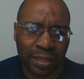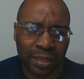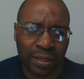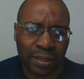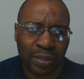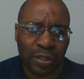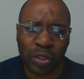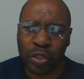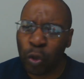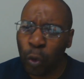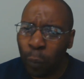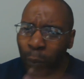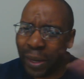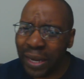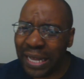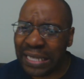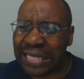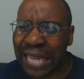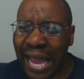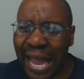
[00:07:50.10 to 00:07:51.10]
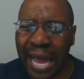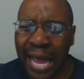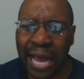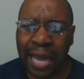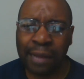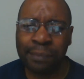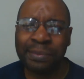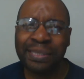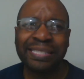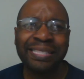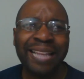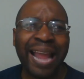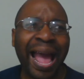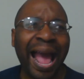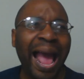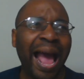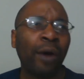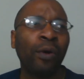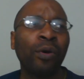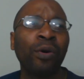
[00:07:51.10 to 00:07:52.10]
so many times.
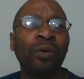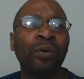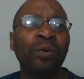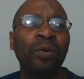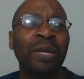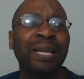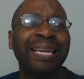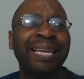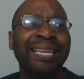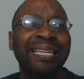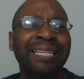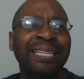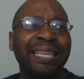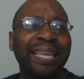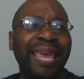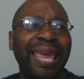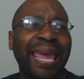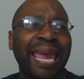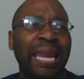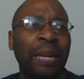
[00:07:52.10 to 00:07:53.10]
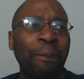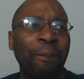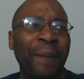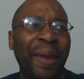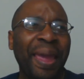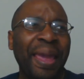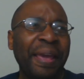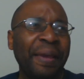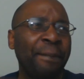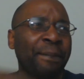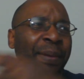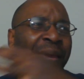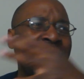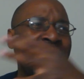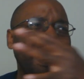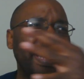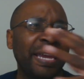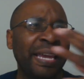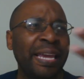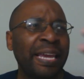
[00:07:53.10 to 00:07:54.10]
Now, it may
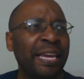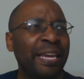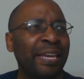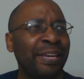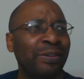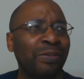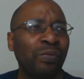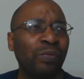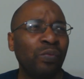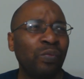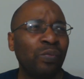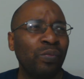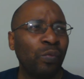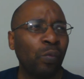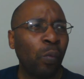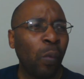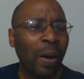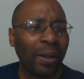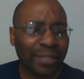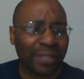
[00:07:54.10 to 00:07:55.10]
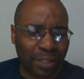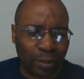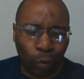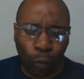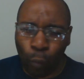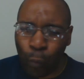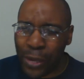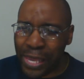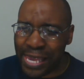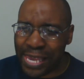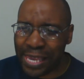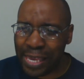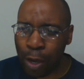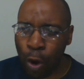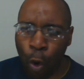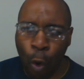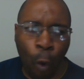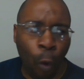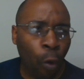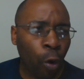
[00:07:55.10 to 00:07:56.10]
be once a week
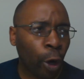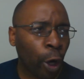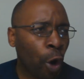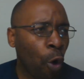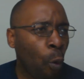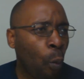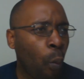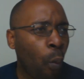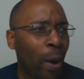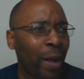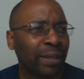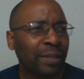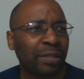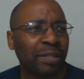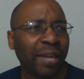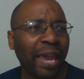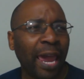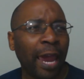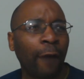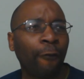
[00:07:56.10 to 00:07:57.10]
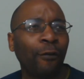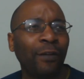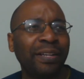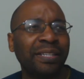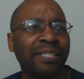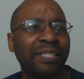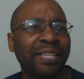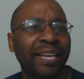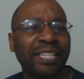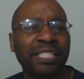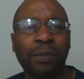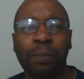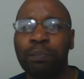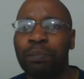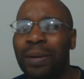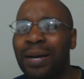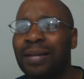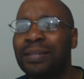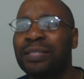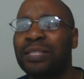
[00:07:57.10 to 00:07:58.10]
or once every six
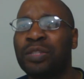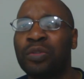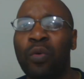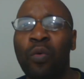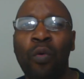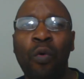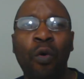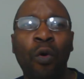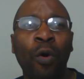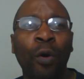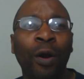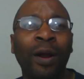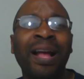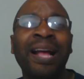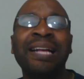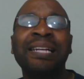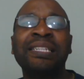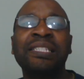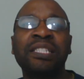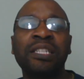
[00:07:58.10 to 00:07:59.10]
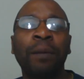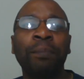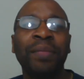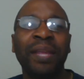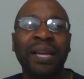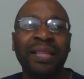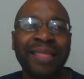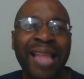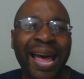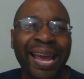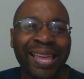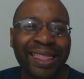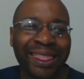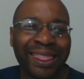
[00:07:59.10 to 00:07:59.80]
months or something like